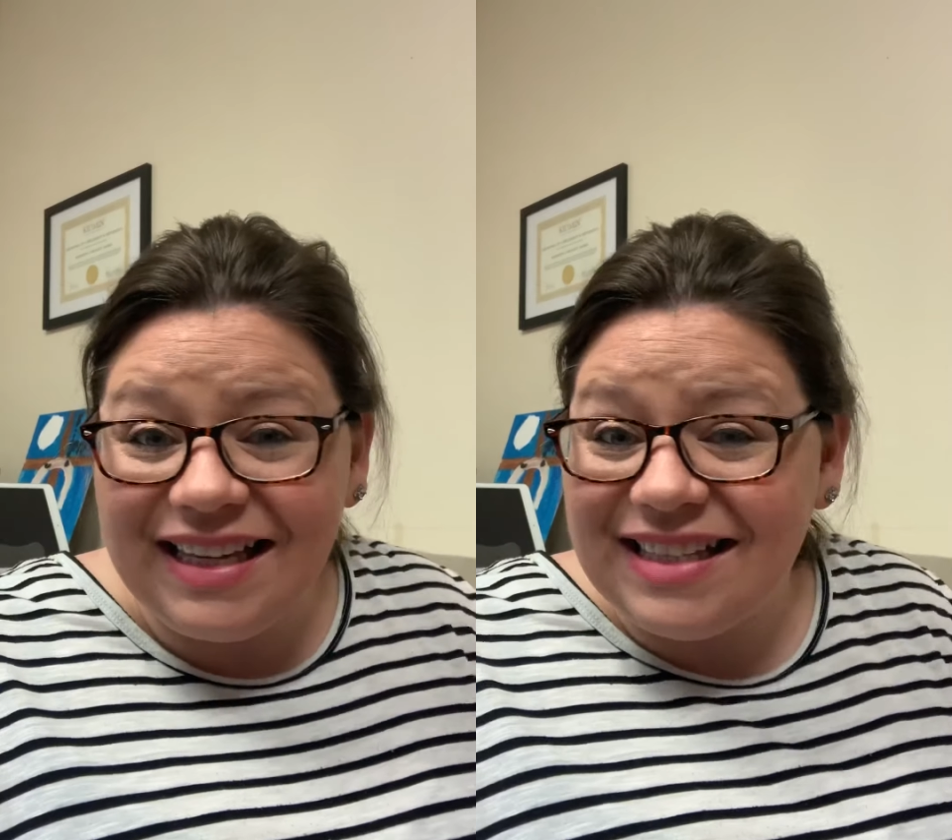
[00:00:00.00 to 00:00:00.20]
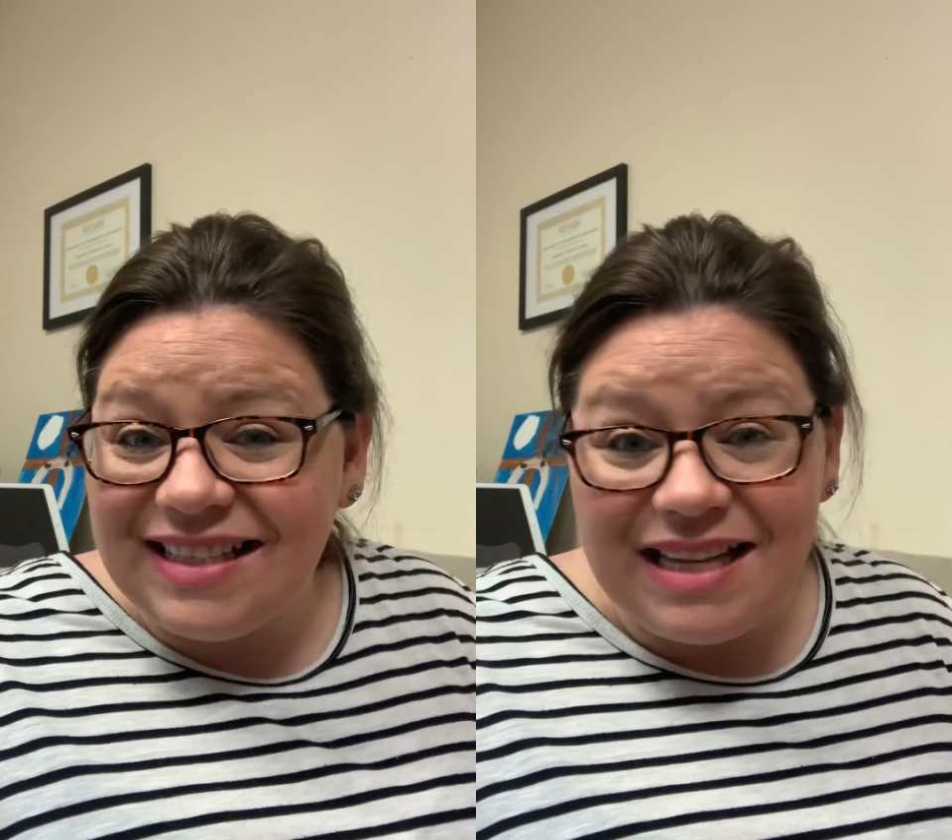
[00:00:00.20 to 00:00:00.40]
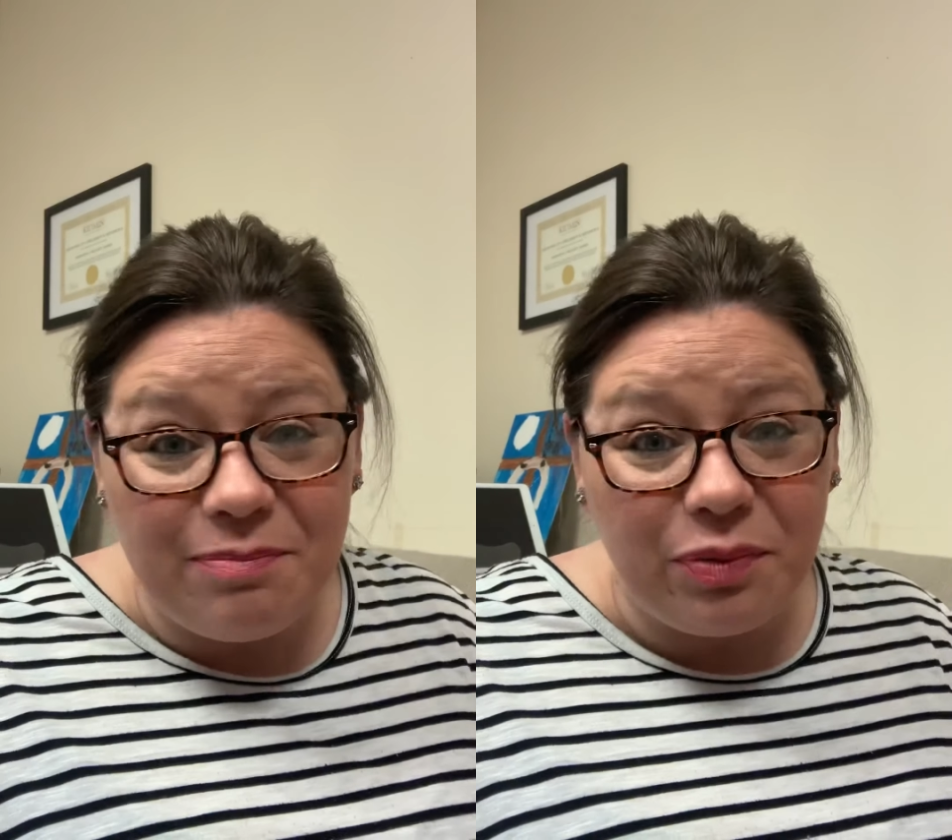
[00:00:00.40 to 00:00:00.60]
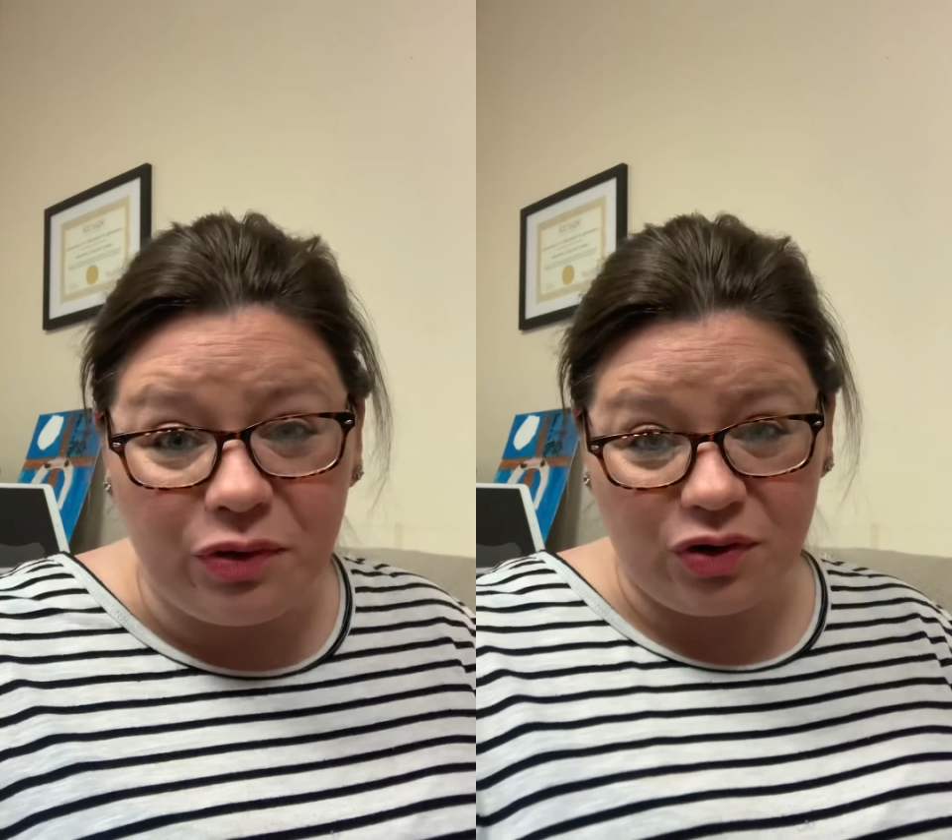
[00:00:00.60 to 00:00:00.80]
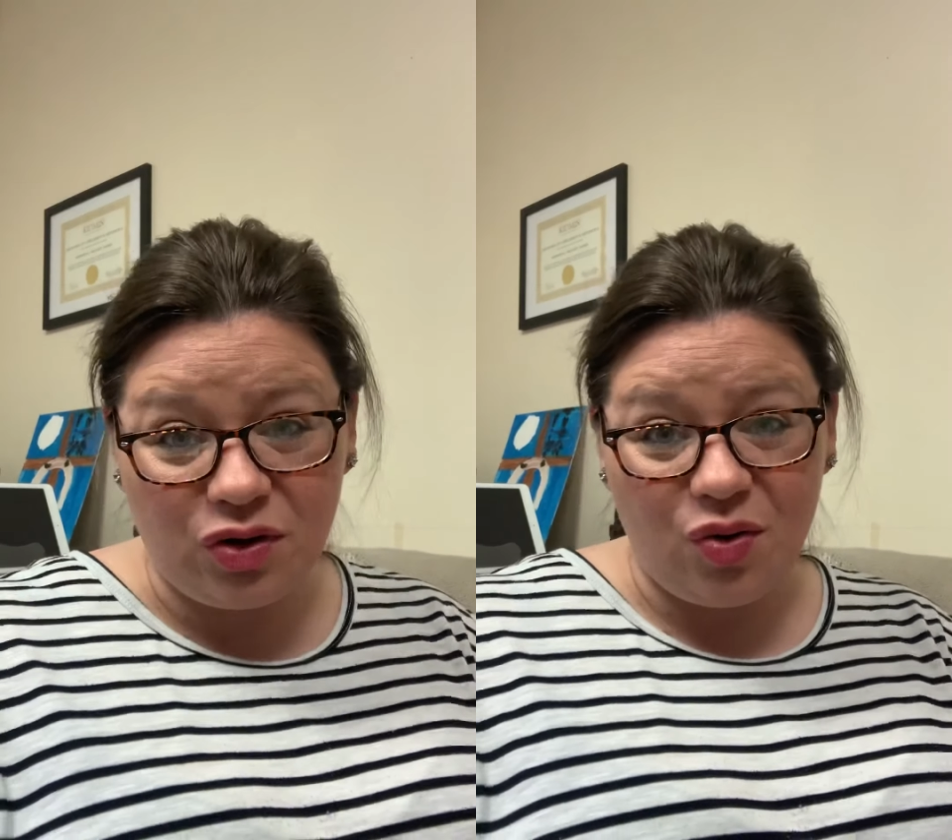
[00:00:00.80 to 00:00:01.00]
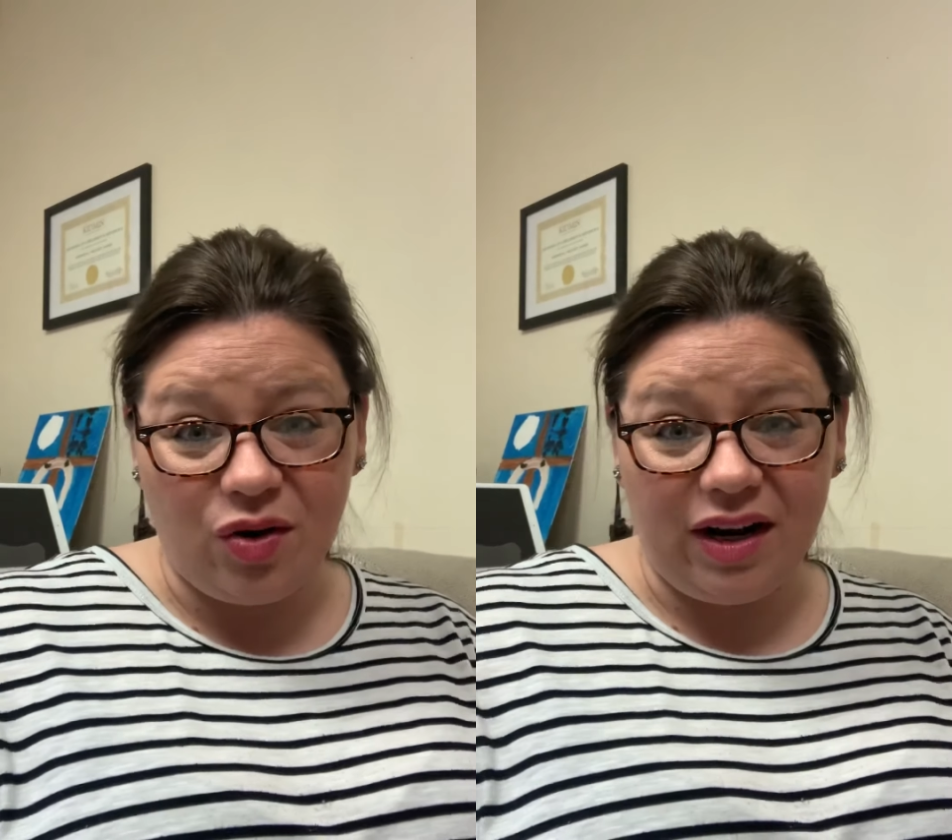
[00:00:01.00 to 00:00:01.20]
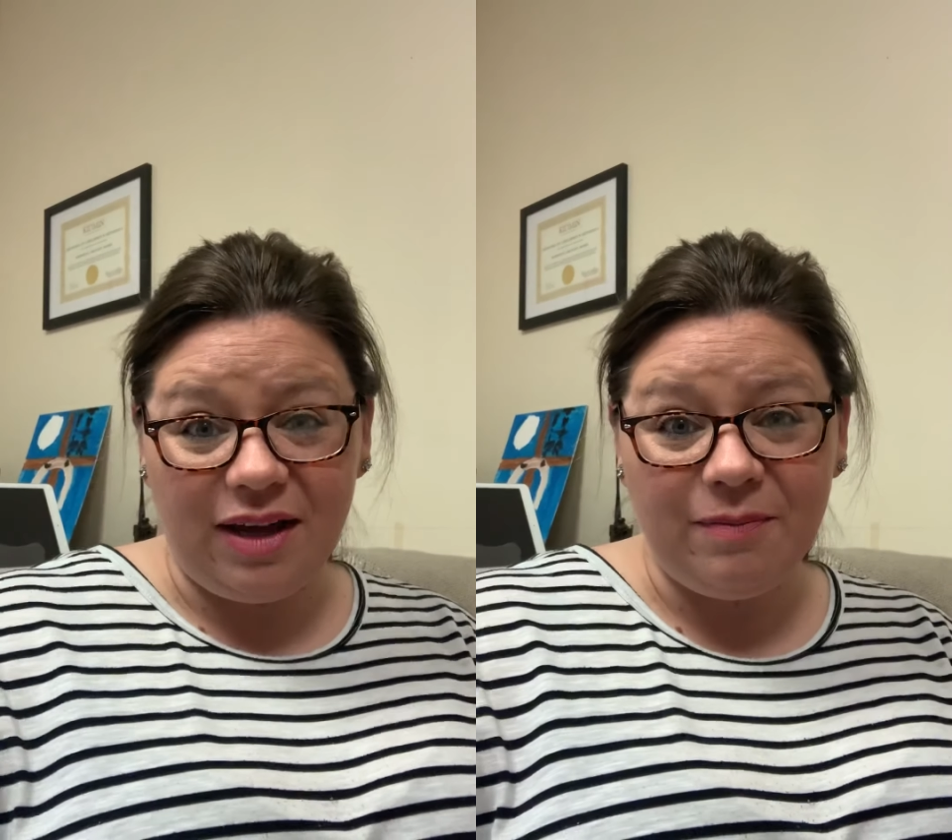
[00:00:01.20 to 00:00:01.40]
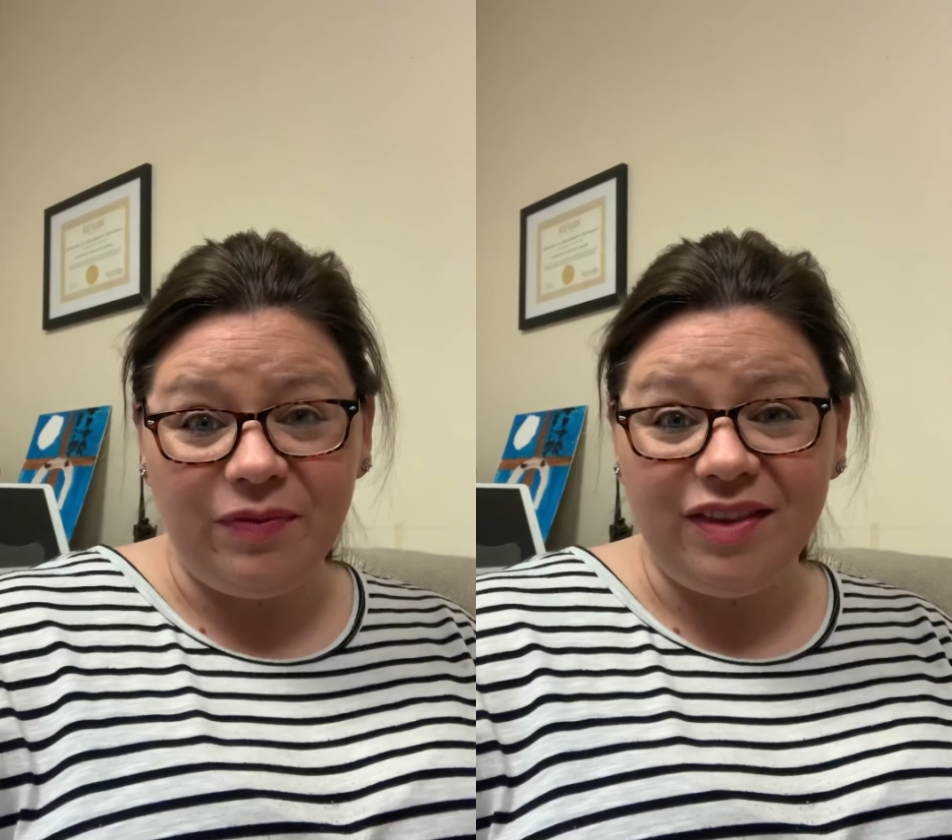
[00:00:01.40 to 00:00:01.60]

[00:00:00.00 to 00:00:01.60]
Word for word: simple story.